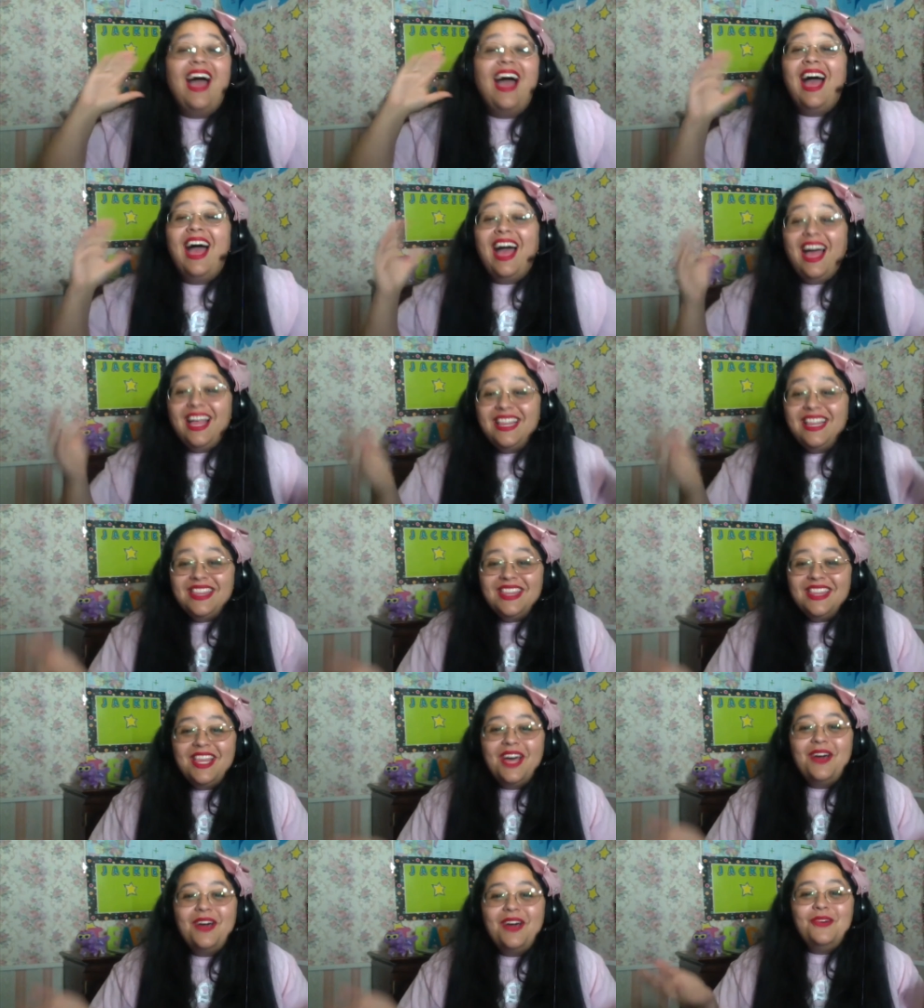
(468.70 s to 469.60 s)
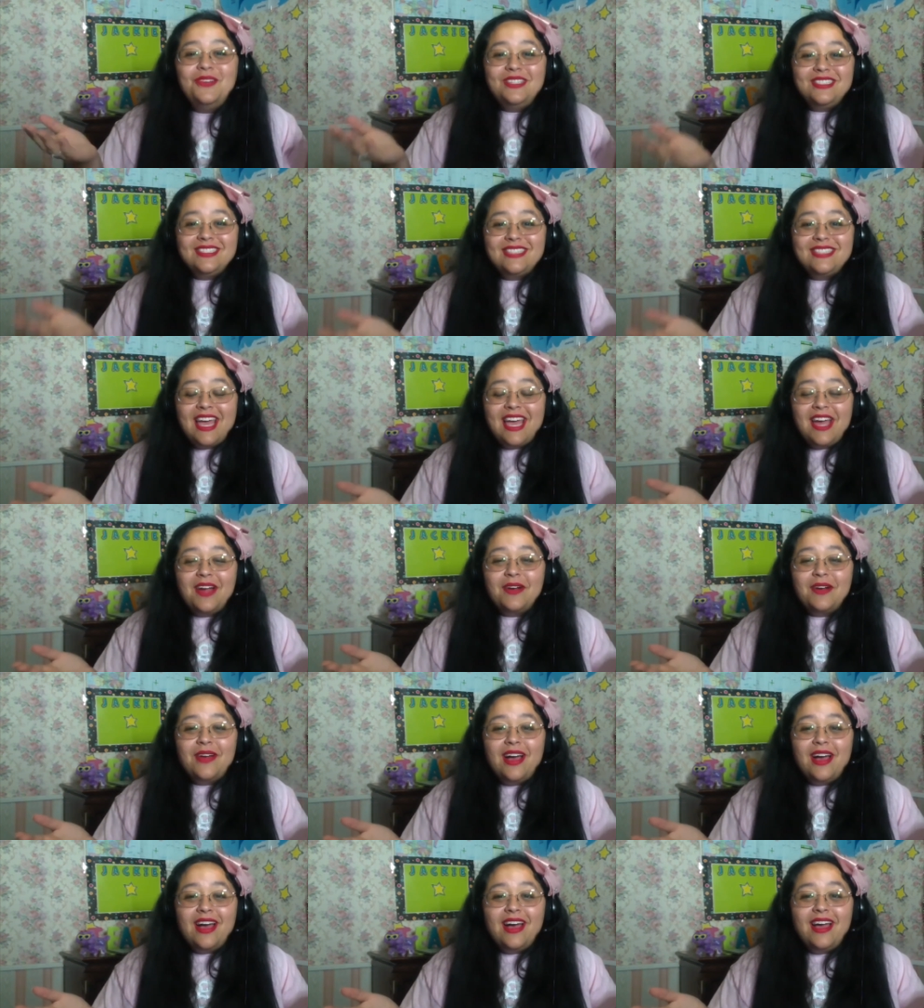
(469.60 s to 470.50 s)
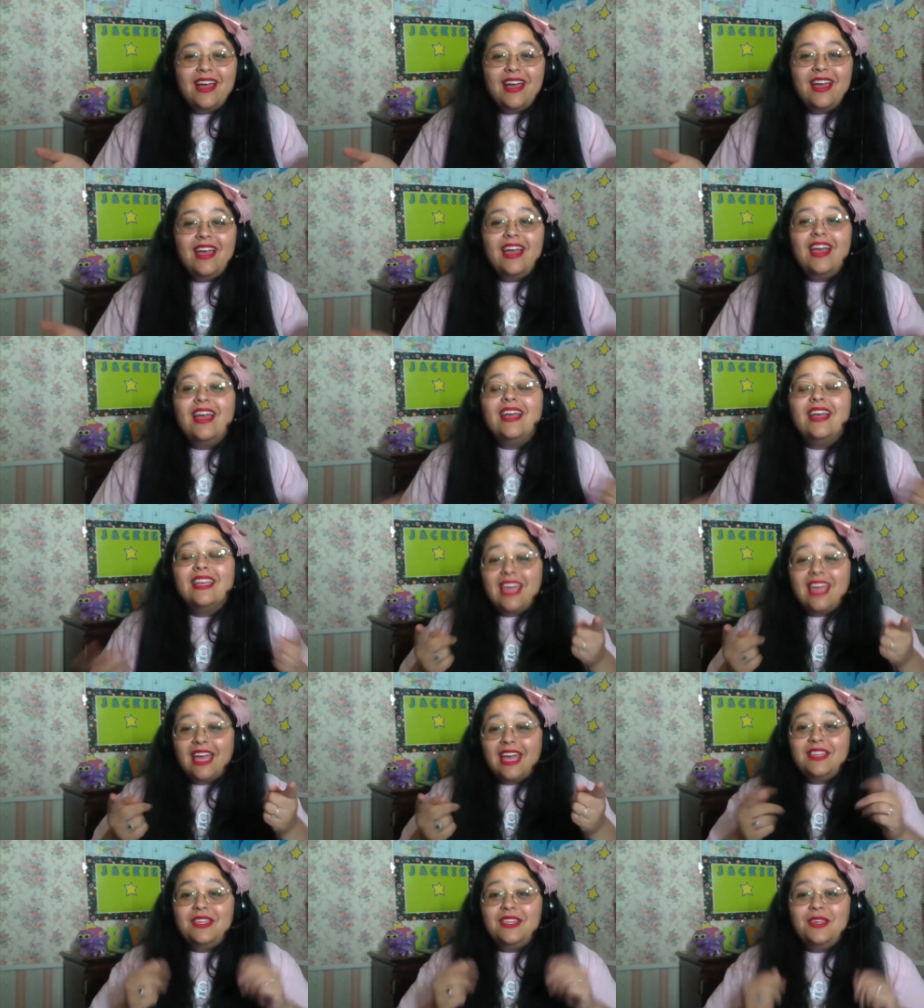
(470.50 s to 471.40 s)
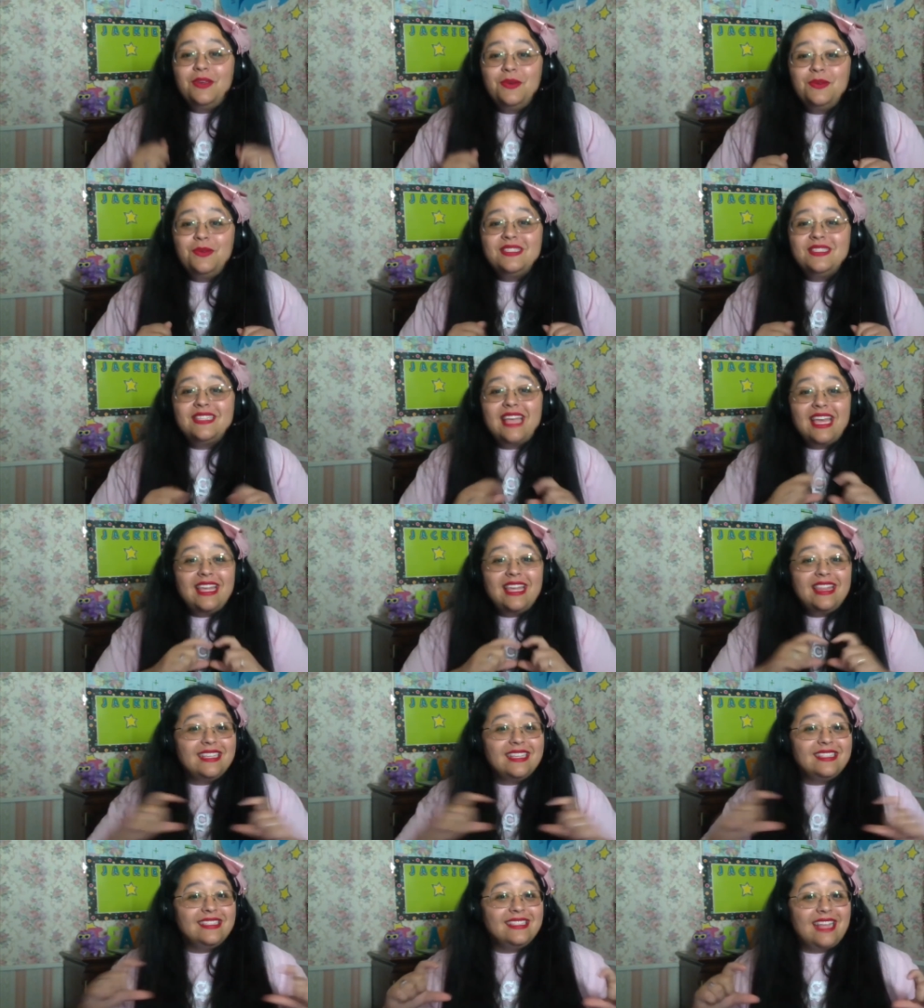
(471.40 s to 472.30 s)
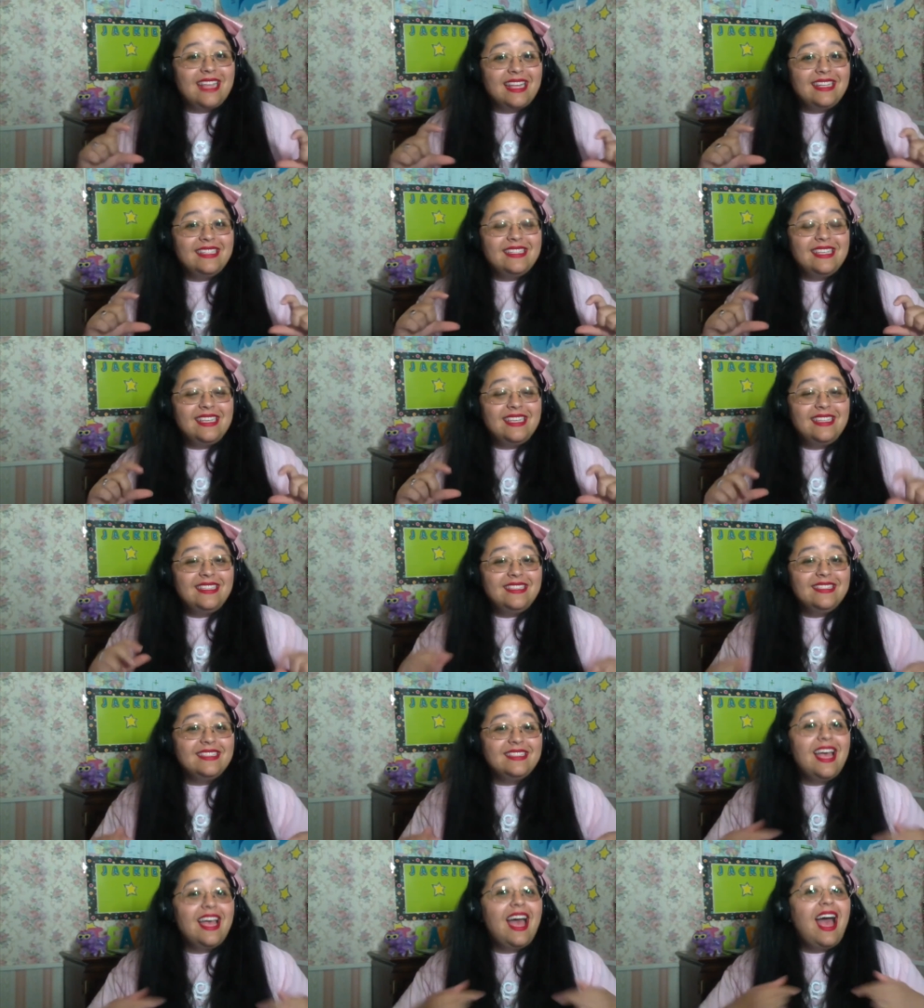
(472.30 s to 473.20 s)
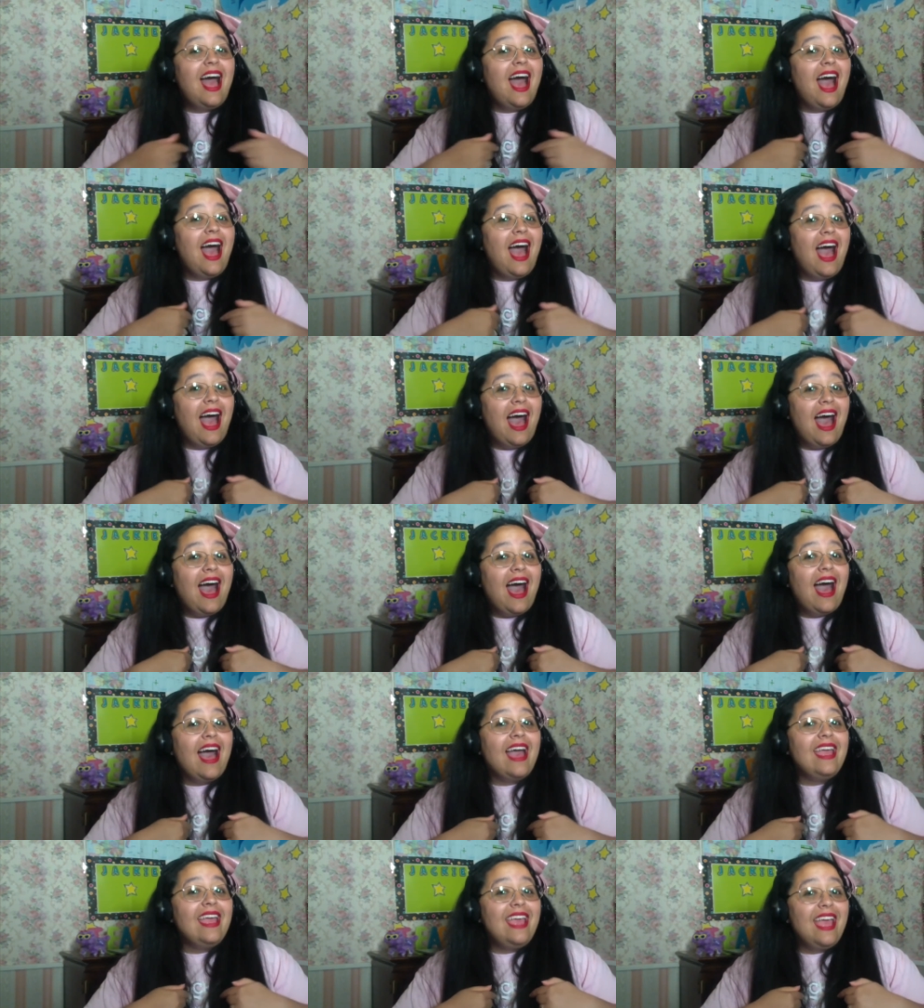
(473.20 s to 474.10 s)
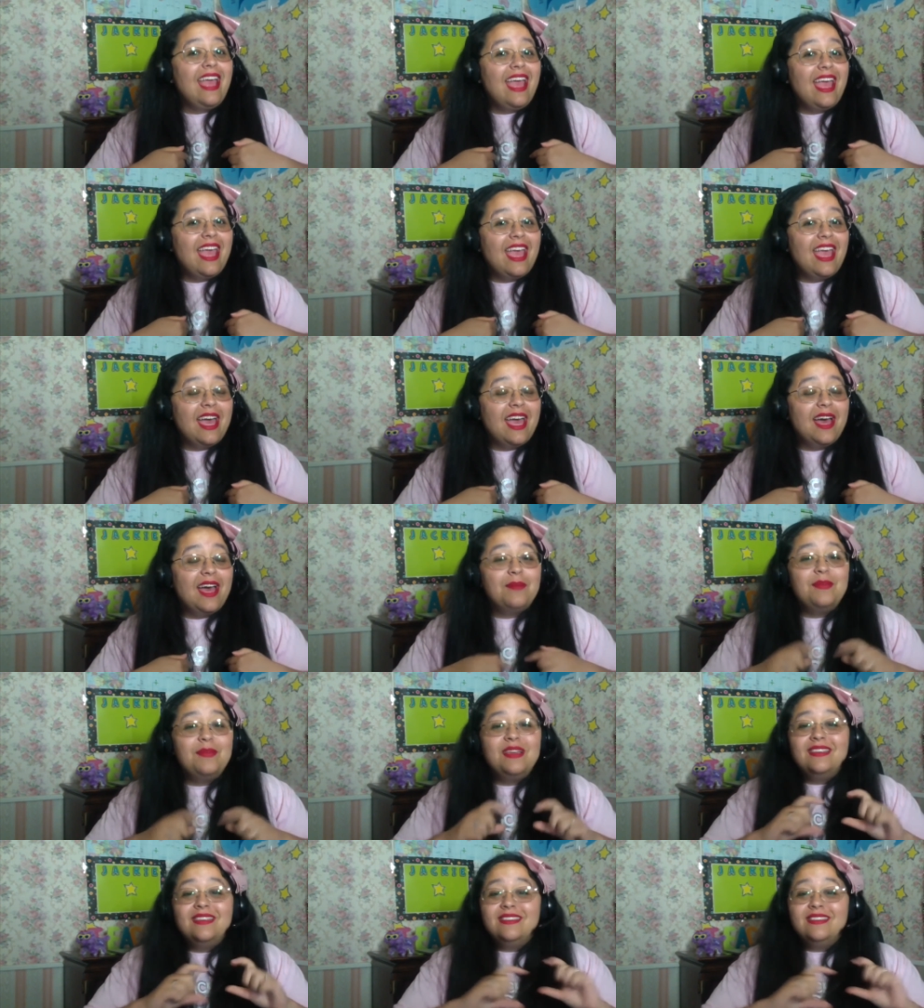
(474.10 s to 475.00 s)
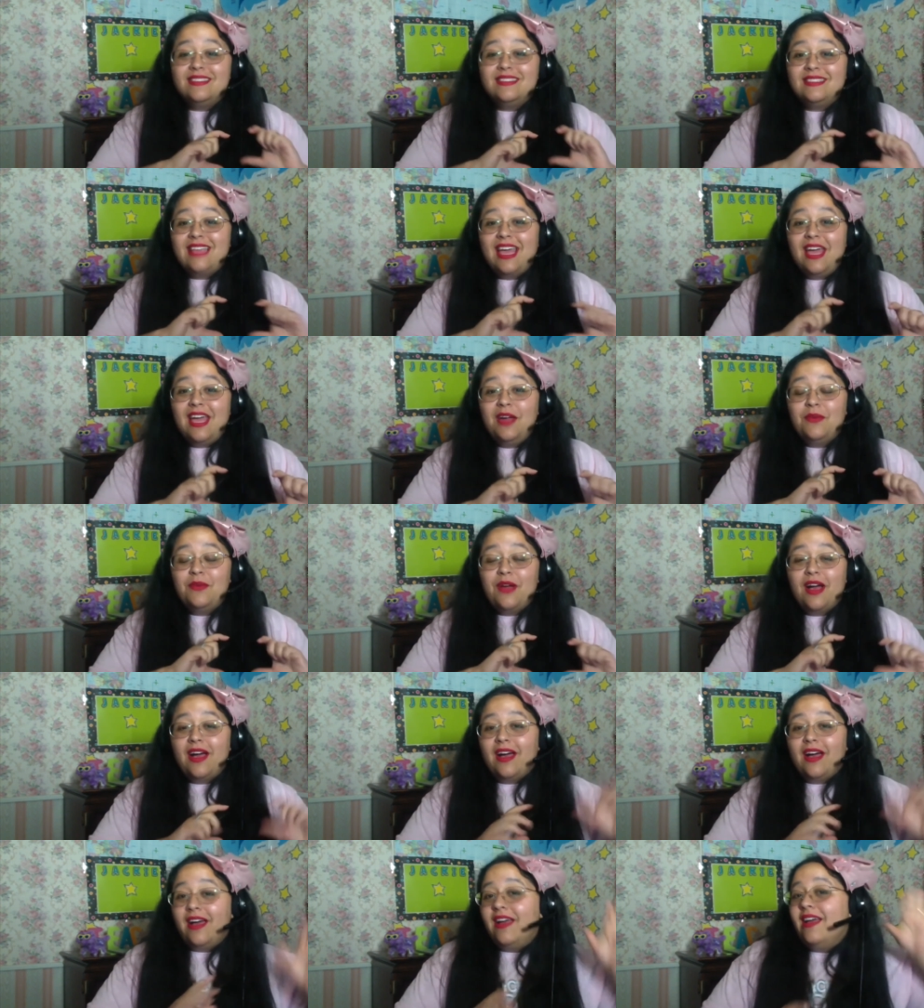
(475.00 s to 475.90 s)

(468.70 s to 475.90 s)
Hello, Sarah. Can you say the sentence, I am Sarah?